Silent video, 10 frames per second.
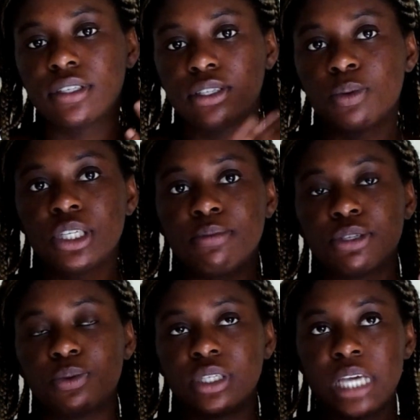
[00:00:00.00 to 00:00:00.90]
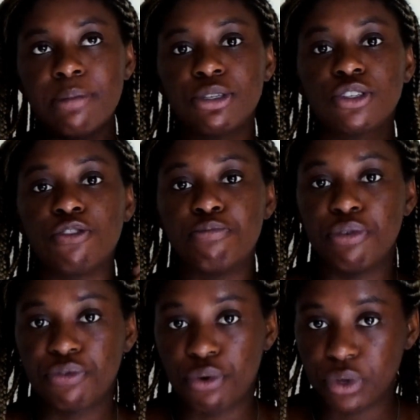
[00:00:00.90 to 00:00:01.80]
switching between chapters of
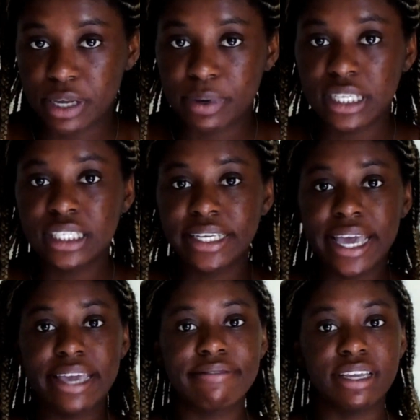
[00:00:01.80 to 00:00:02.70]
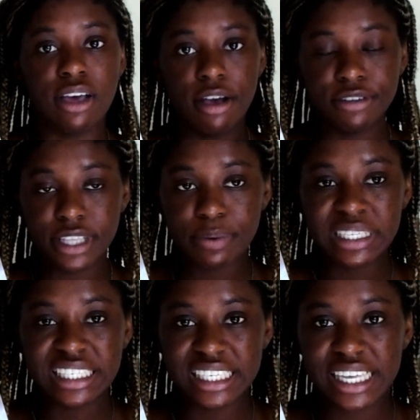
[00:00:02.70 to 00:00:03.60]
before they went into cave and after they
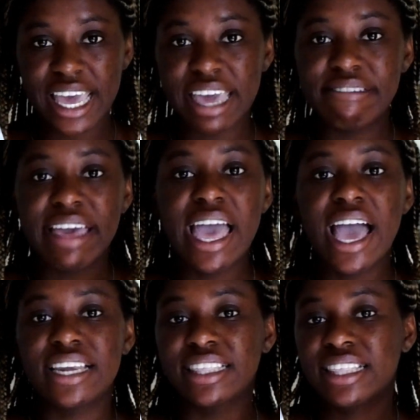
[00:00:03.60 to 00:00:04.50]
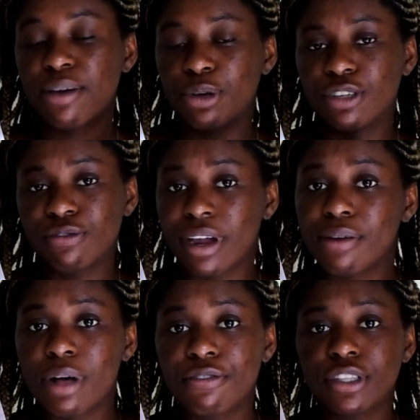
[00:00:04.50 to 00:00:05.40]
went into cave, and I think that worked
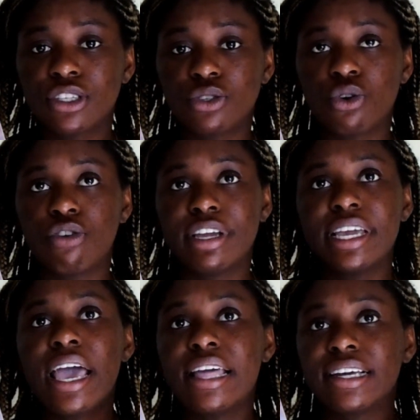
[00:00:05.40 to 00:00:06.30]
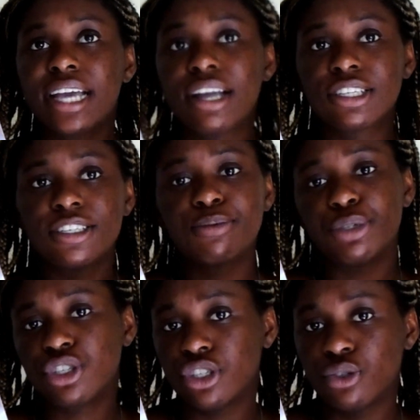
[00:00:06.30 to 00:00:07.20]
very well for this story. The characters
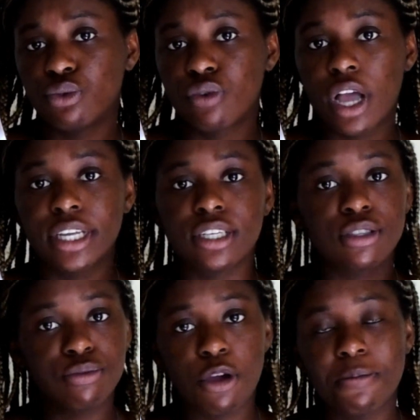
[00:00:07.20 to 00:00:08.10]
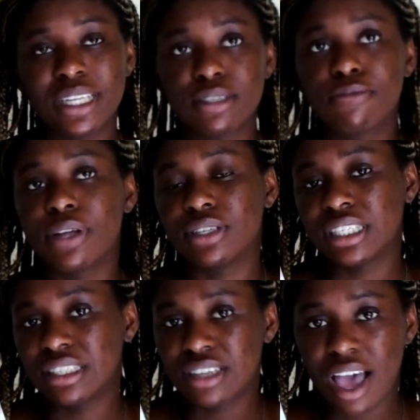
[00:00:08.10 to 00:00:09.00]
were just alright, the romance felt
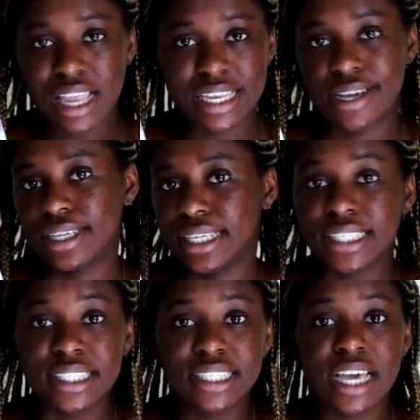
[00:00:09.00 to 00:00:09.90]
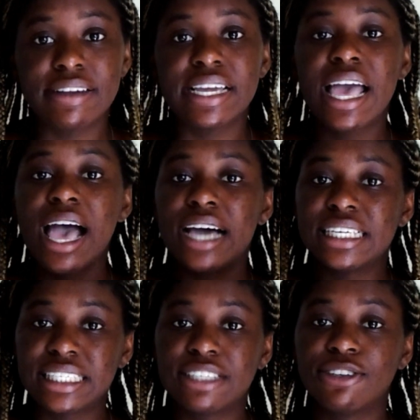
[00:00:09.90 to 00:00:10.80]
entirely unnecessary, and I
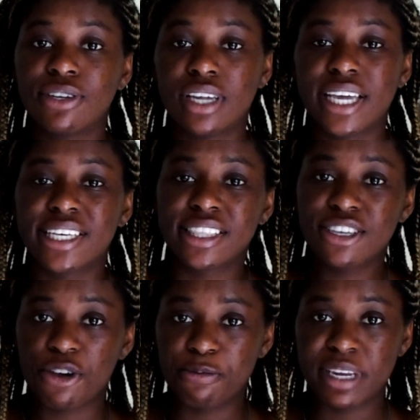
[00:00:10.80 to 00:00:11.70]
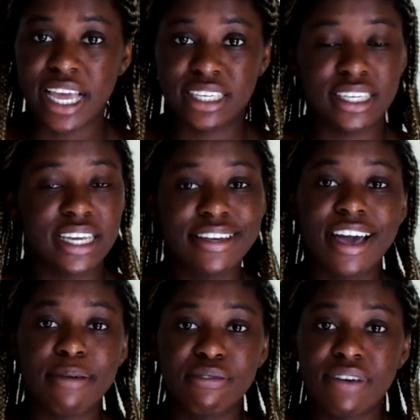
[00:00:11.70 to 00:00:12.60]
did not like the open ending.
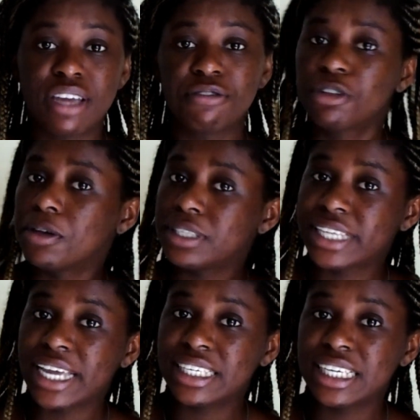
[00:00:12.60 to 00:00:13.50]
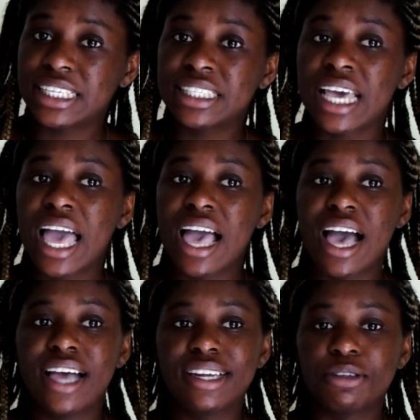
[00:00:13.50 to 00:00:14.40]
I am a fan of closed endings,
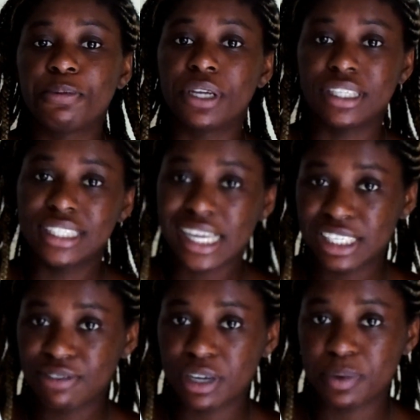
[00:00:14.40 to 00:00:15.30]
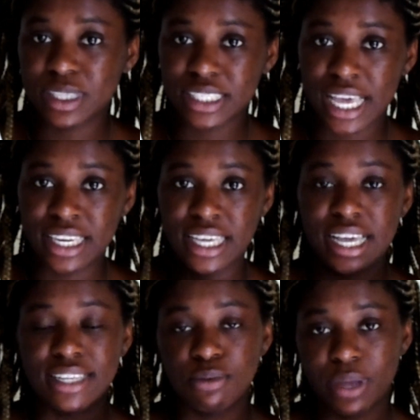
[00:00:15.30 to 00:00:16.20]
and I was a bit unsatisfied with this ending
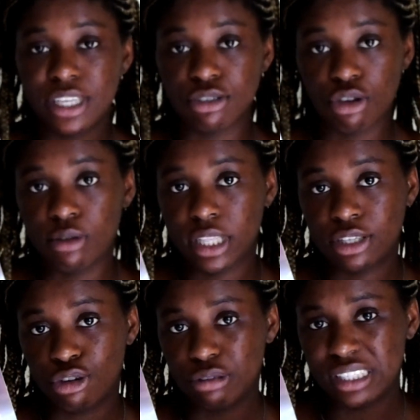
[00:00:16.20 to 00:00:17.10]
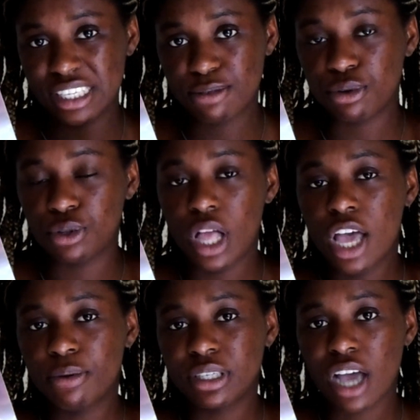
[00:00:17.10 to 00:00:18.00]
as well as knowing there's no sequel,
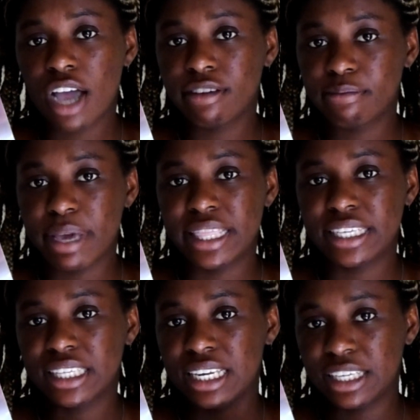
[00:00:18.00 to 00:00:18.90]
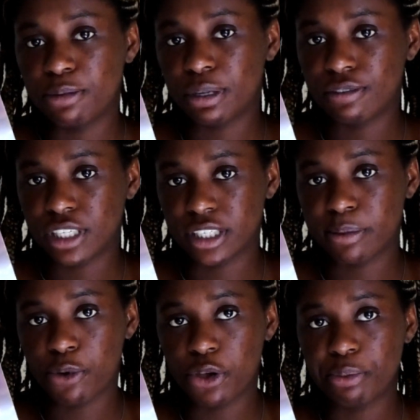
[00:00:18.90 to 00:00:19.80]
which kind of made this a little bit of a
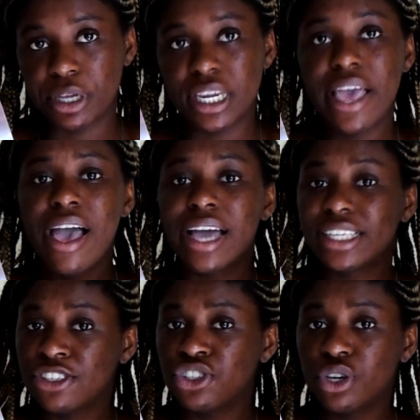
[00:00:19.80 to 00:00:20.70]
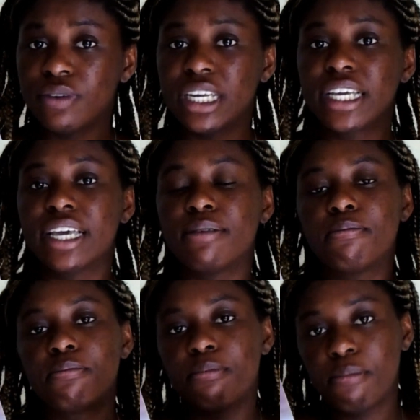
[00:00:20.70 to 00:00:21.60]
disappointment. I did enjoy reading it,
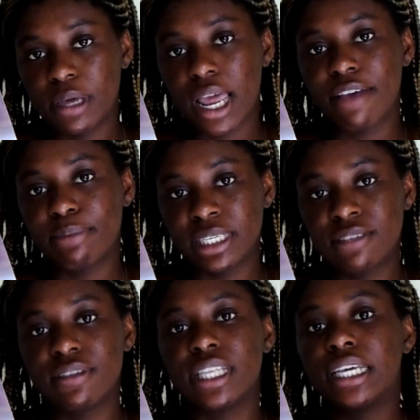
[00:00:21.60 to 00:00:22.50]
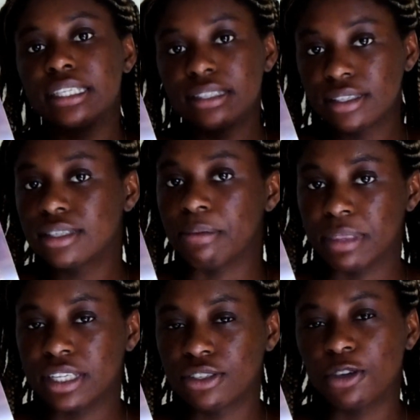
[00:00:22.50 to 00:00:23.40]
but I have mixed feelings. Some
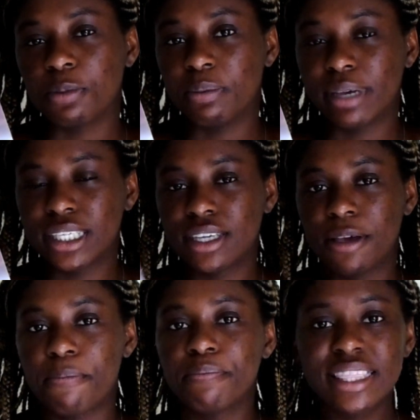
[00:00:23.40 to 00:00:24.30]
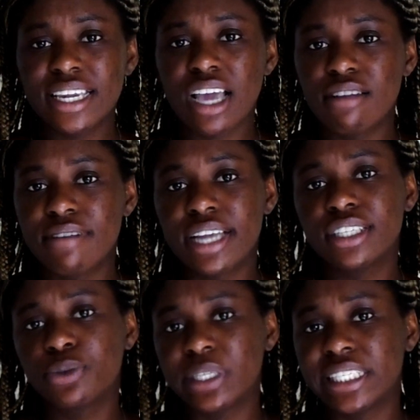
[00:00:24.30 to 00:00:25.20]
things could have been better. Then I read
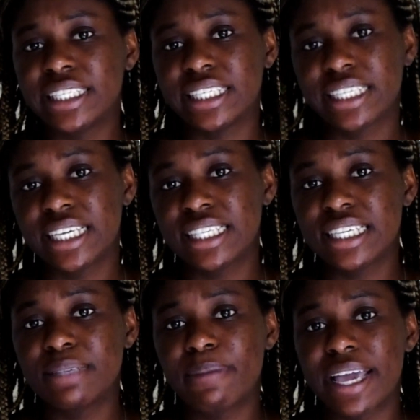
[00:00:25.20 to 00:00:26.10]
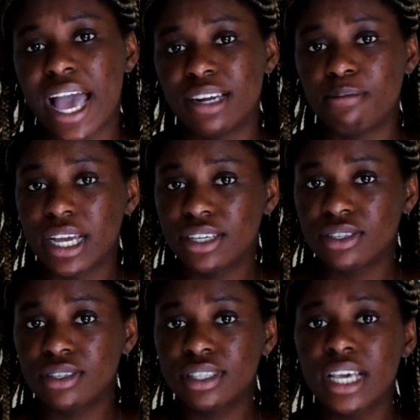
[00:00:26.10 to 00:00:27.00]
26 Kisses by Anna
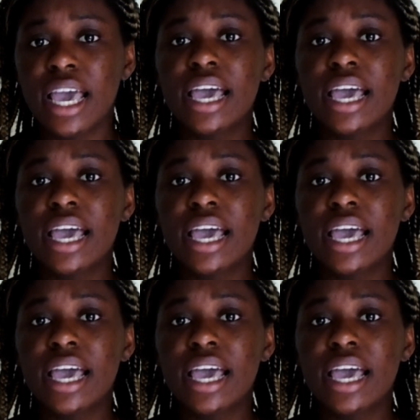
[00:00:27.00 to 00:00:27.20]
Michaels.